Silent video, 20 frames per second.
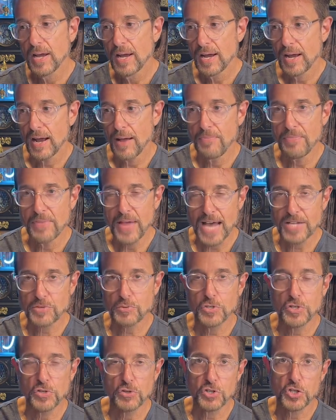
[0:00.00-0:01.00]
and that's
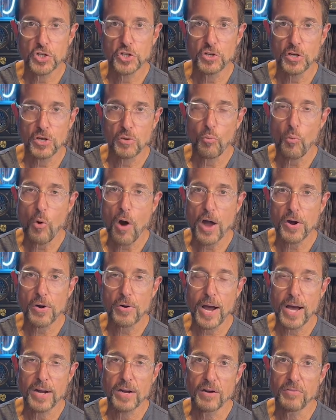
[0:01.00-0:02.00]
what you shook water
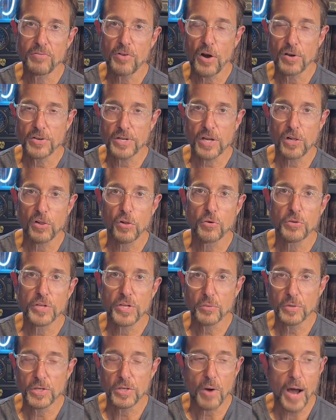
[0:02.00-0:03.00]
out of onto clothing
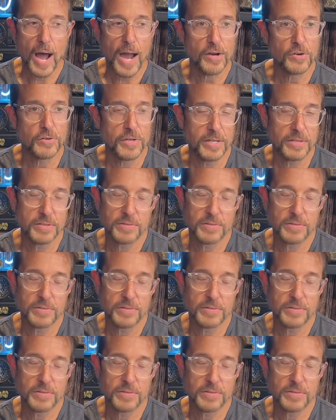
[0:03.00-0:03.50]
when you ironed it.